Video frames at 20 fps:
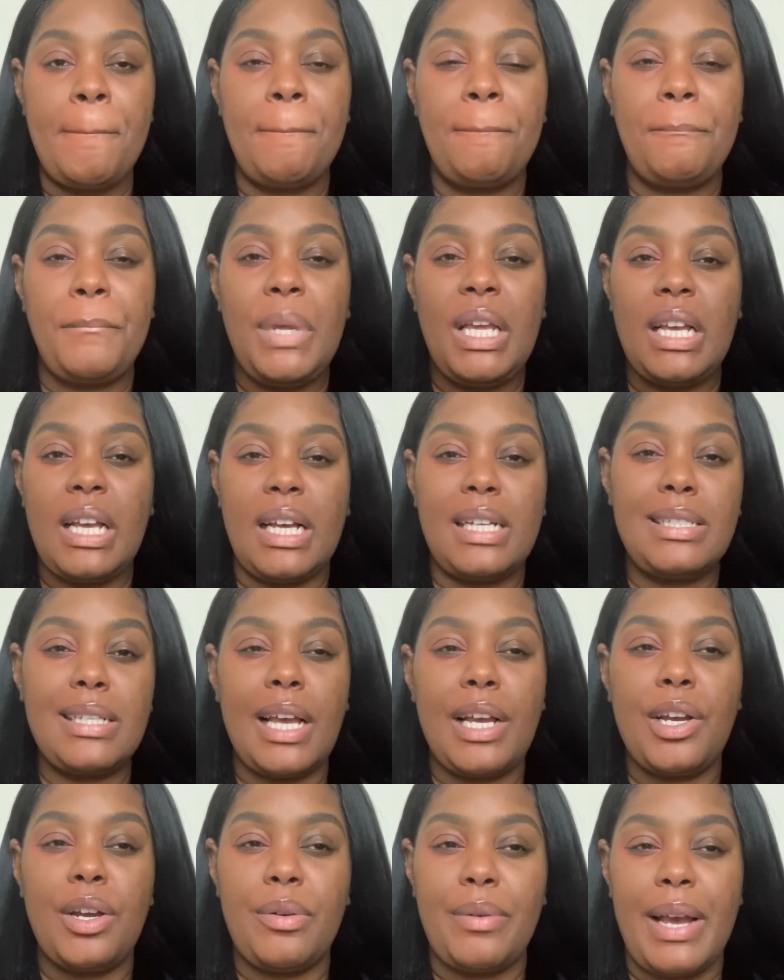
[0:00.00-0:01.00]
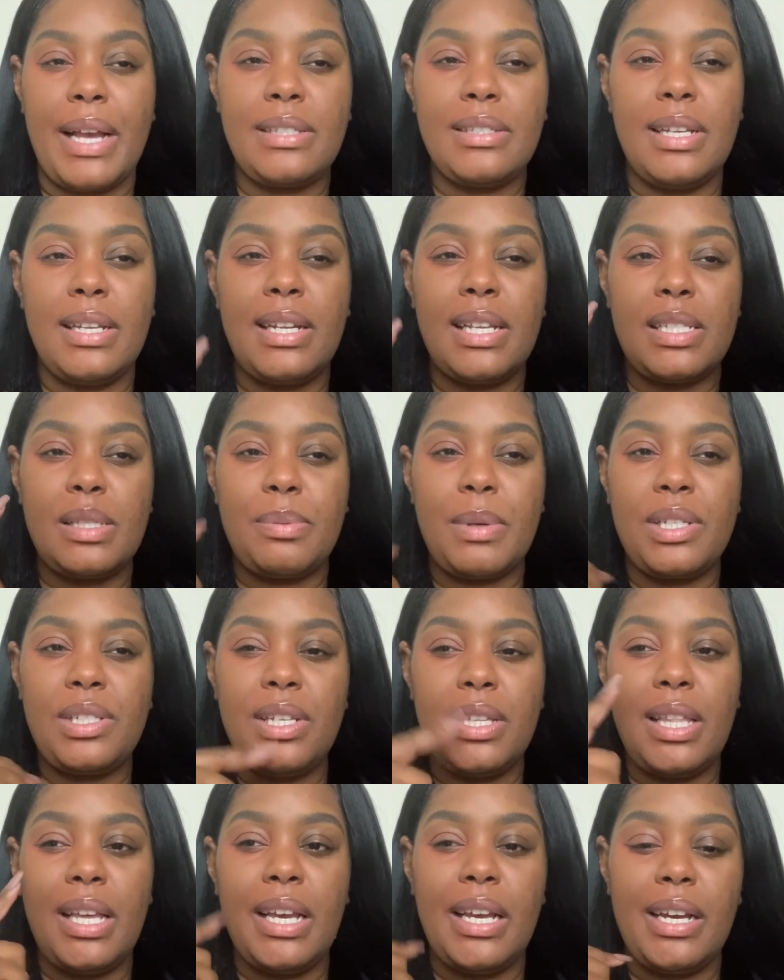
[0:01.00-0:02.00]
Because I corrected,
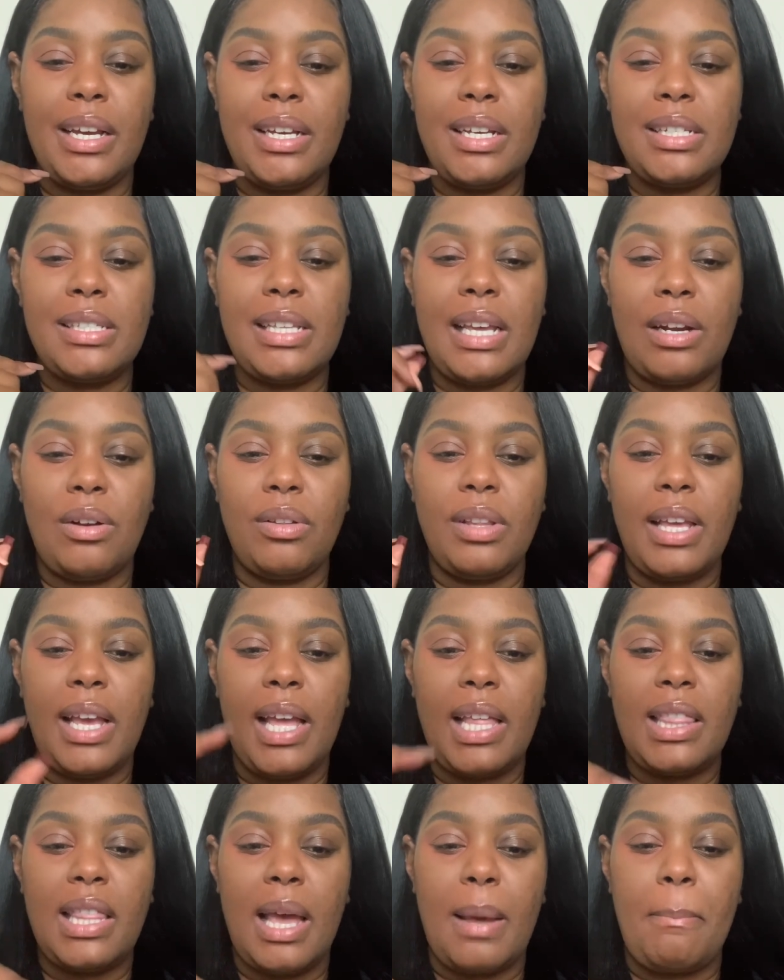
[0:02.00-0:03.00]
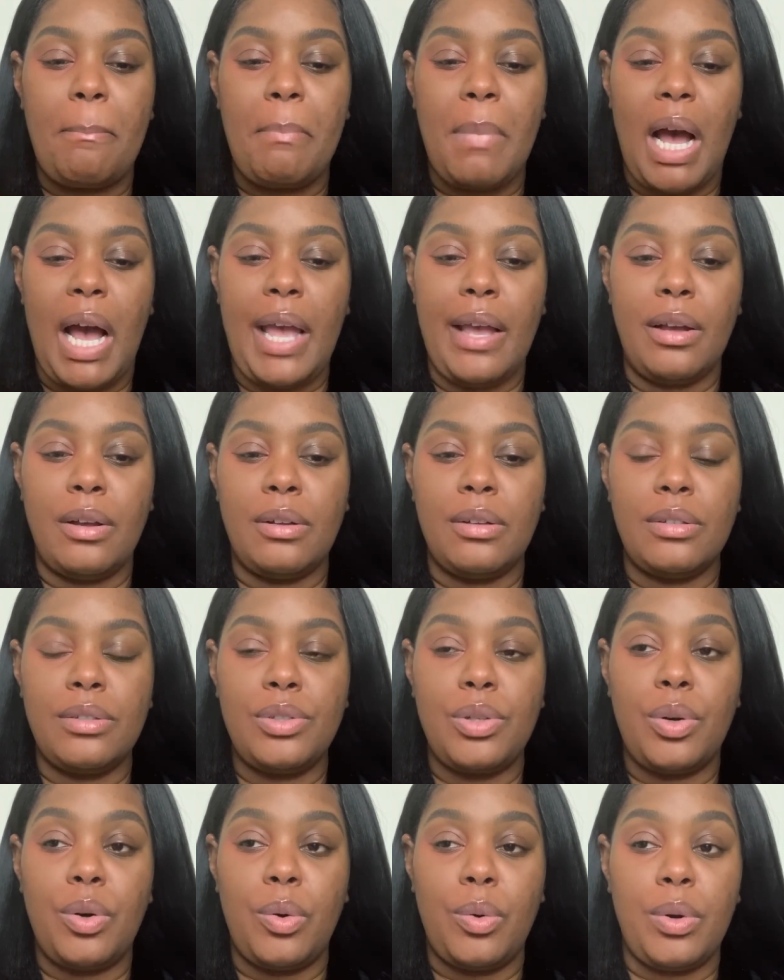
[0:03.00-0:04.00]
especially the areas that only had that
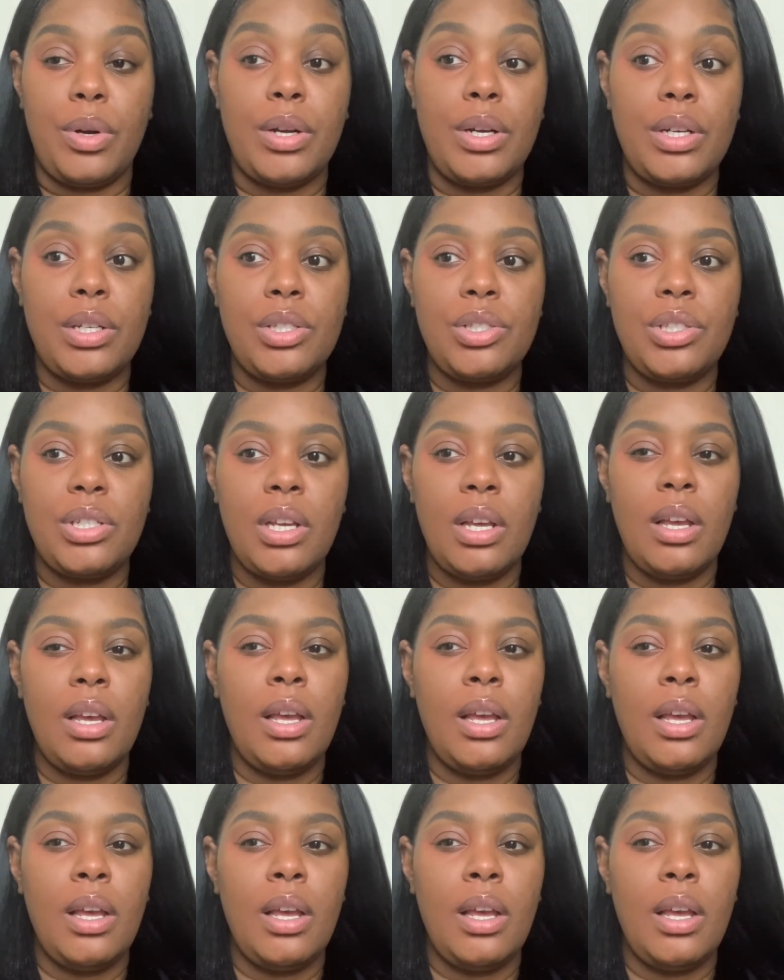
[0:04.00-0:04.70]
mild orange,